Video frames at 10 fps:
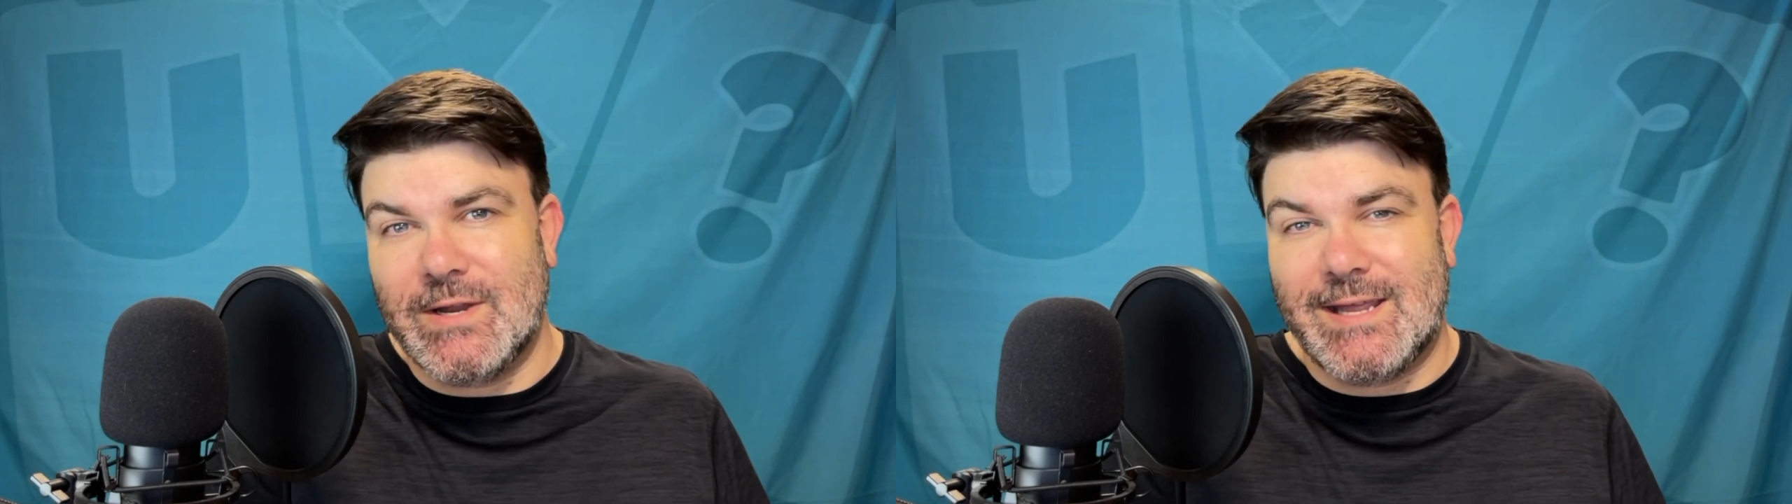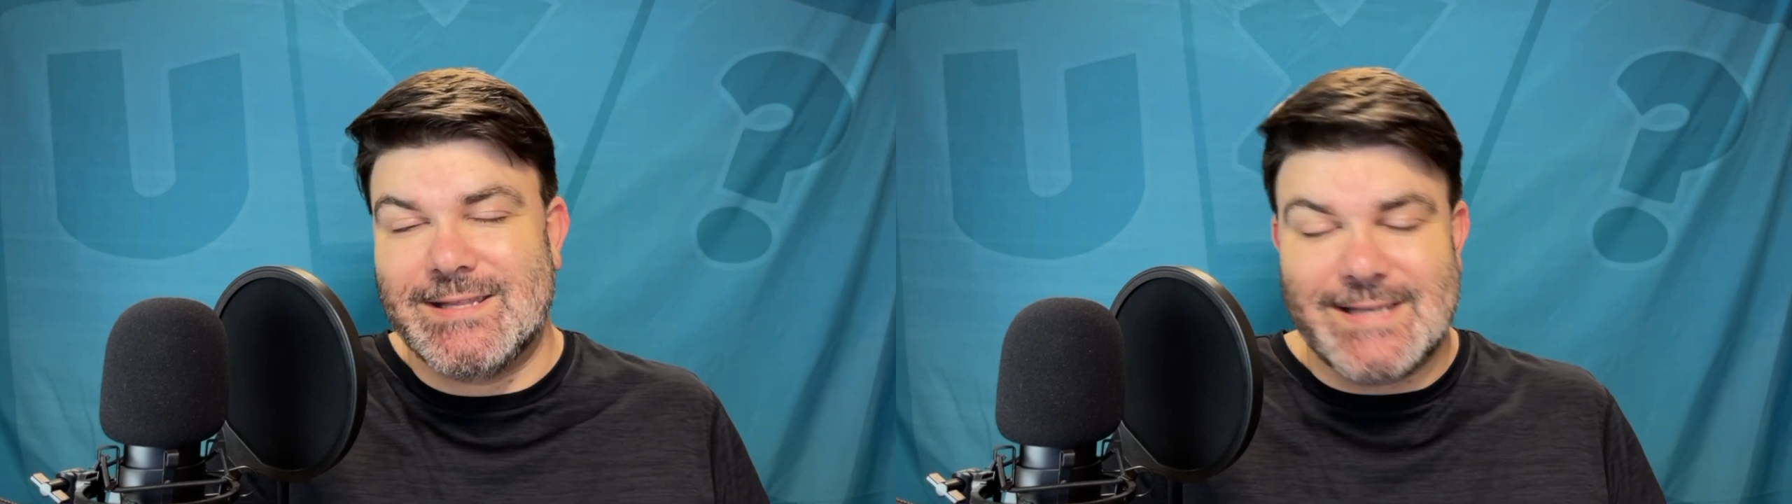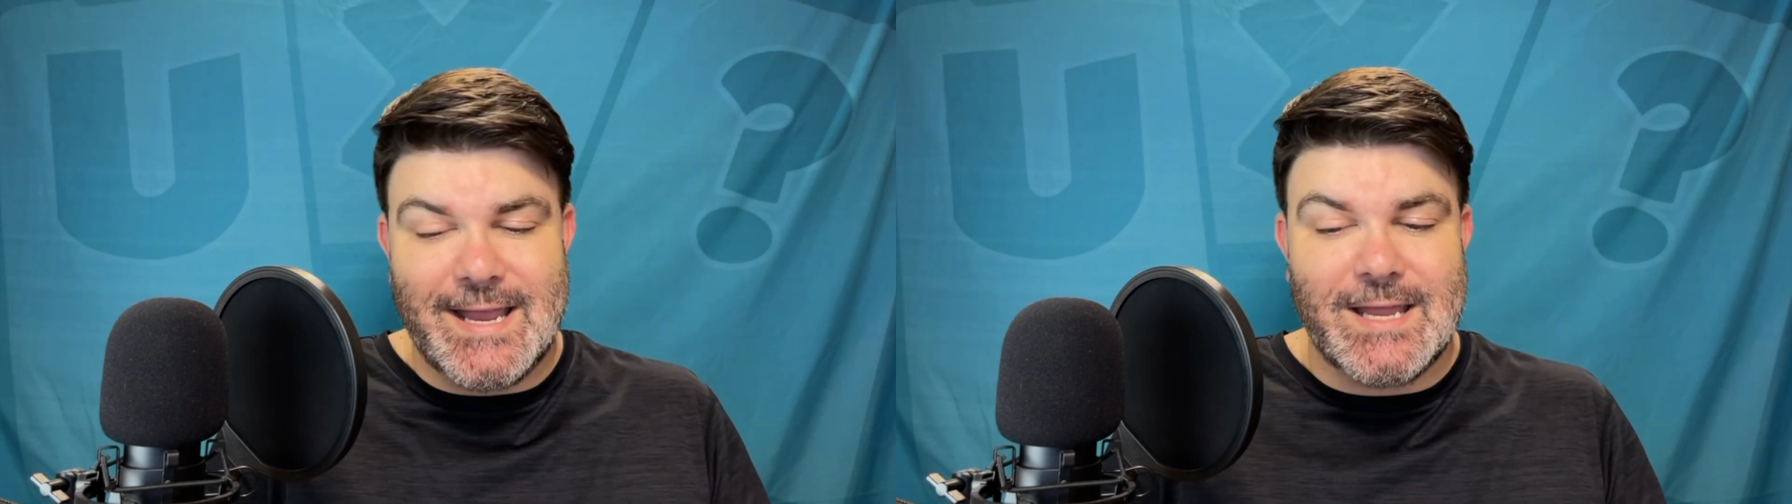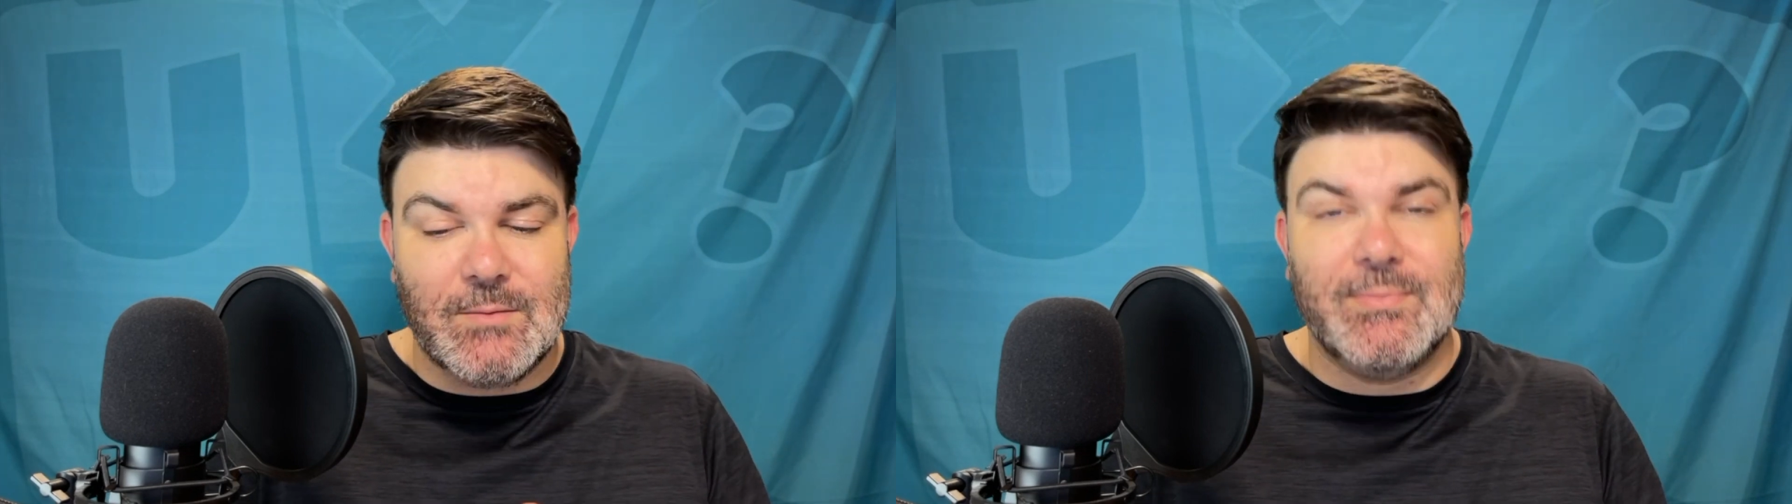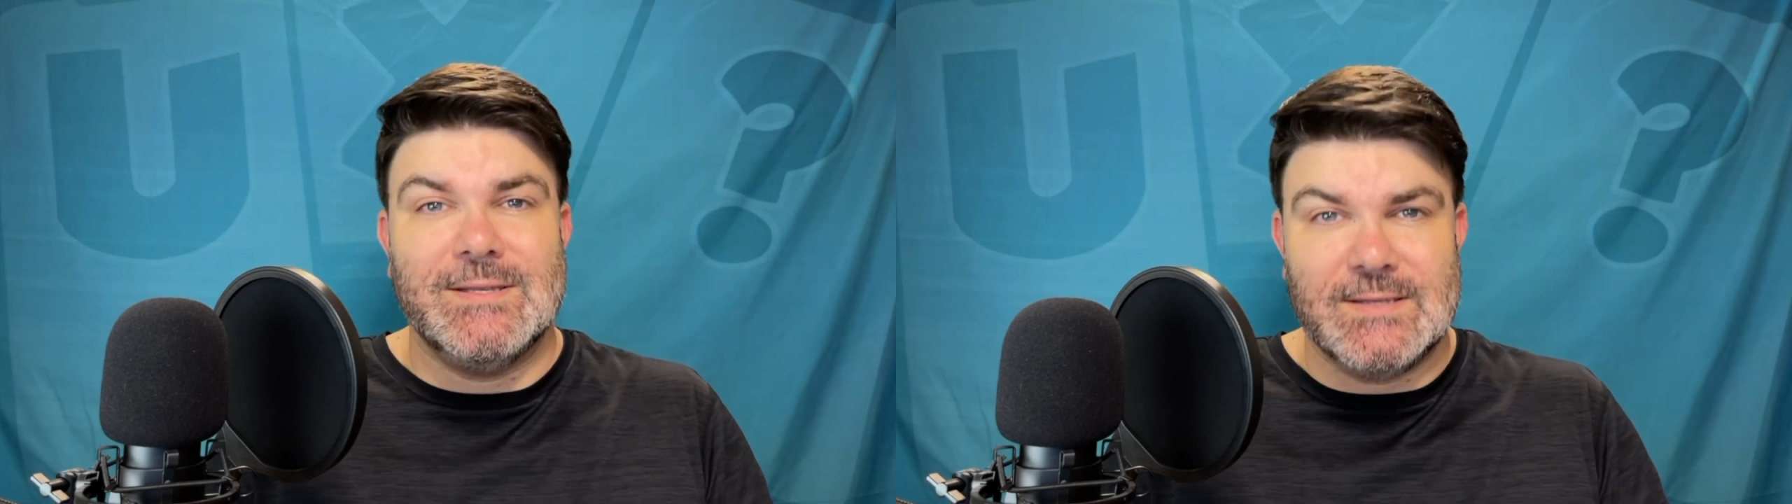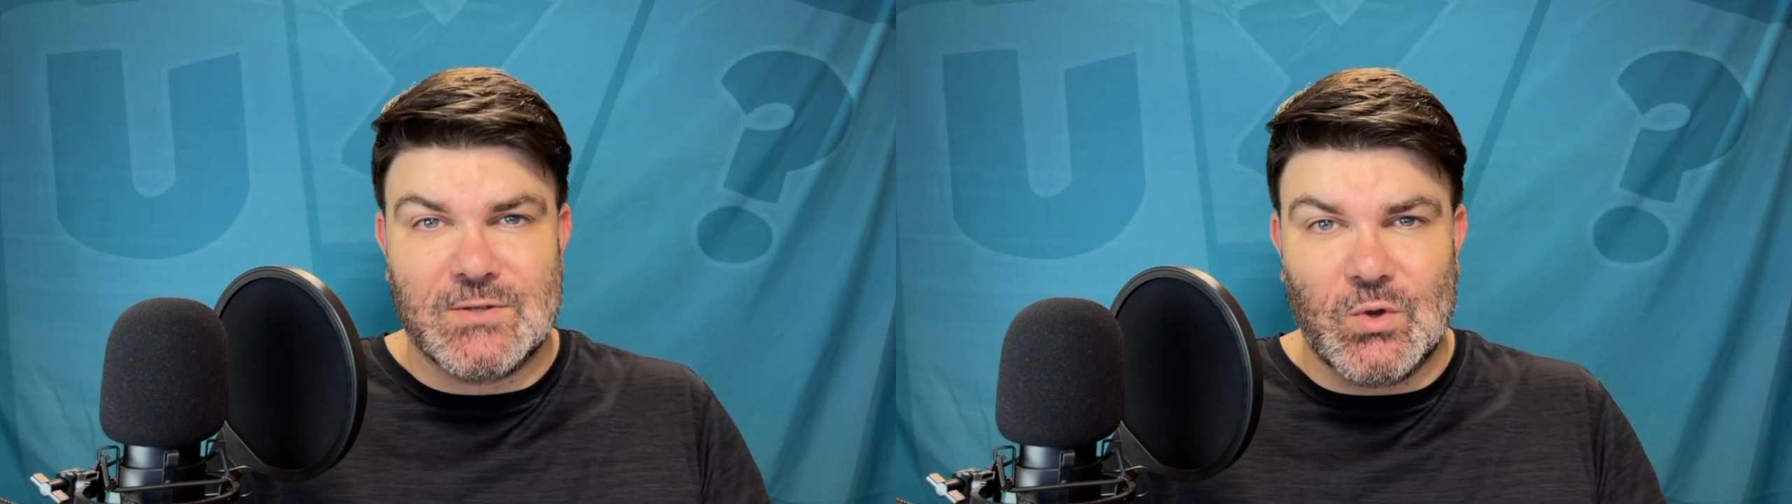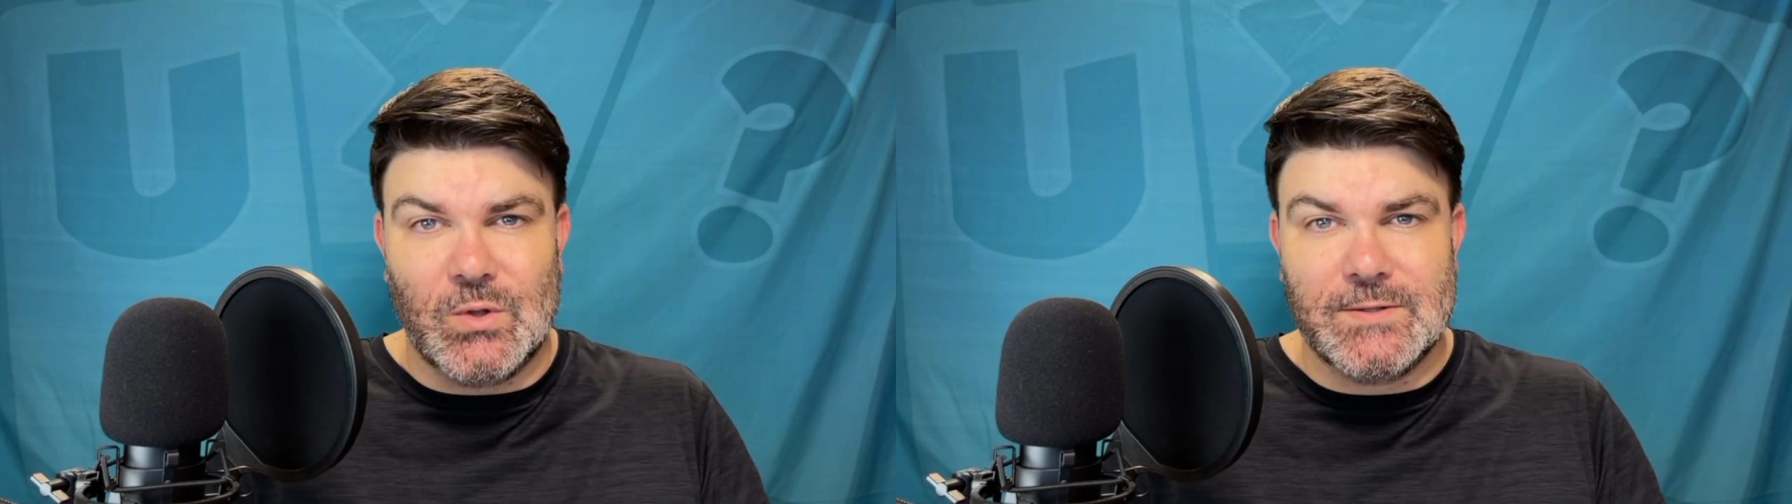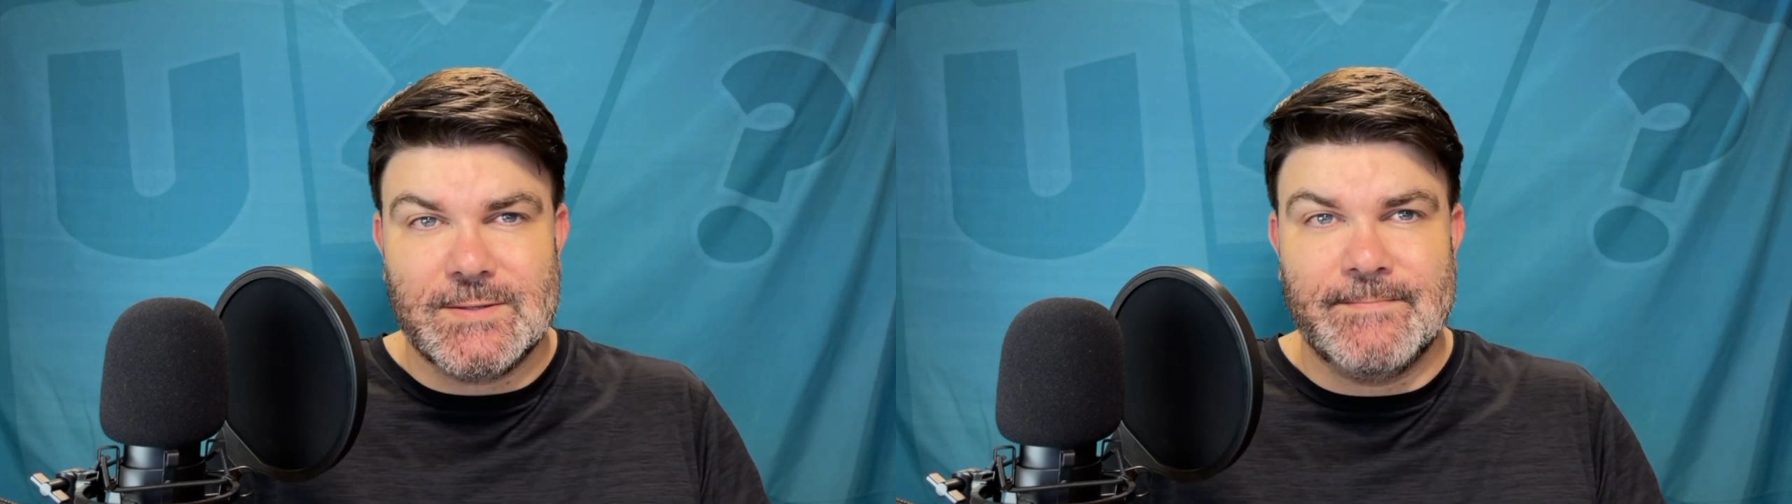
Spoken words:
needs and business goals.